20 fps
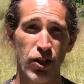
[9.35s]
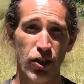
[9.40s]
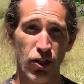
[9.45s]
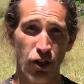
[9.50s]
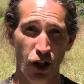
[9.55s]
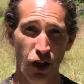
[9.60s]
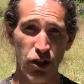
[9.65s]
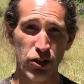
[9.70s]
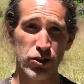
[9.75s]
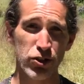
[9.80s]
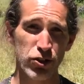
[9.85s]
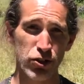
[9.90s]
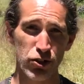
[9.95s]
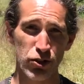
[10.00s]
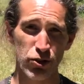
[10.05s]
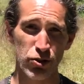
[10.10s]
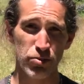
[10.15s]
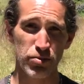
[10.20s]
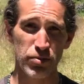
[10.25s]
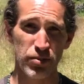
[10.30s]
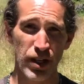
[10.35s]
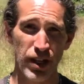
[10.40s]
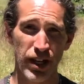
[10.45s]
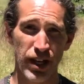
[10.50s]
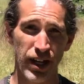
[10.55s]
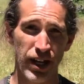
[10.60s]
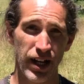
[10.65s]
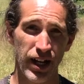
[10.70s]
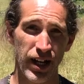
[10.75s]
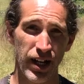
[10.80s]
long-term
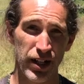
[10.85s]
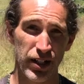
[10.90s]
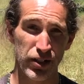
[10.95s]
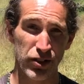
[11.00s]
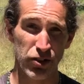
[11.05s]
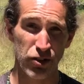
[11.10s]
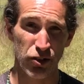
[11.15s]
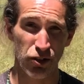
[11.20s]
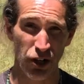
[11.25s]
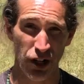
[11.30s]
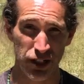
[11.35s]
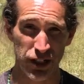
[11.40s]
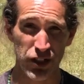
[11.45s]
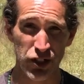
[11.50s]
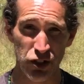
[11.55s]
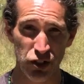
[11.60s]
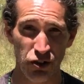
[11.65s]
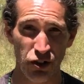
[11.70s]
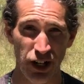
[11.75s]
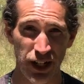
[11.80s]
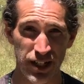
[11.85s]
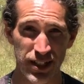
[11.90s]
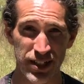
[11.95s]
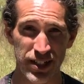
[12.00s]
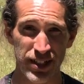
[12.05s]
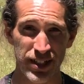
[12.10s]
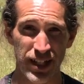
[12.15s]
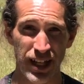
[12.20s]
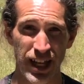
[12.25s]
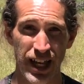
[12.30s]
chronic
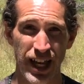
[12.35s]
stress